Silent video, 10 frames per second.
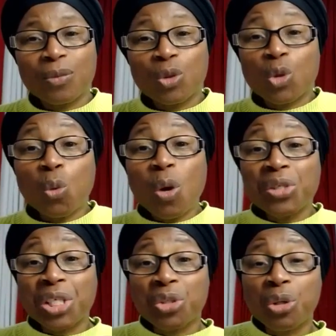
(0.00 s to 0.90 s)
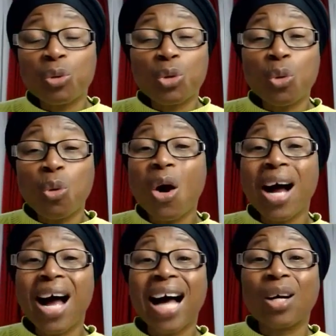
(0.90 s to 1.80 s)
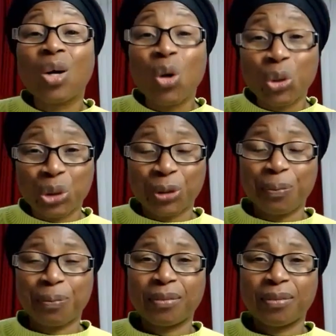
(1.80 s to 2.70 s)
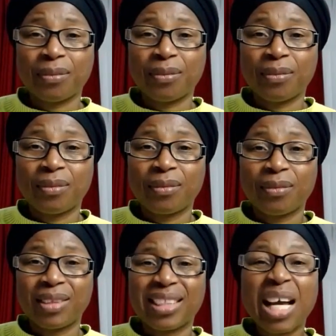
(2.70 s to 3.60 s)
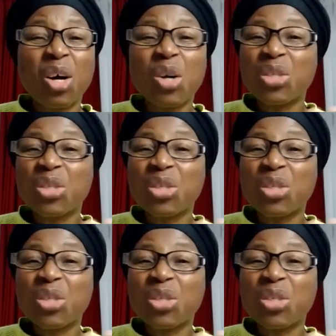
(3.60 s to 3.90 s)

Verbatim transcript: towards his to her, her God. So God